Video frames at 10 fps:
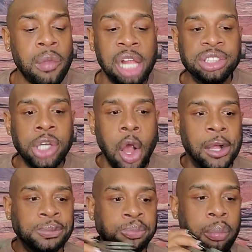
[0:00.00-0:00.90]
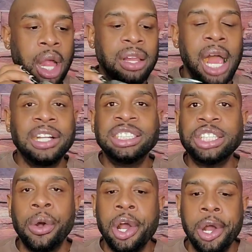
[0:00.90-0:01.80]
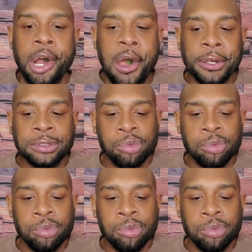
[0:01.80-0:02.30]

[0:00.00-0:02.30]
It's good. Like, it's so good.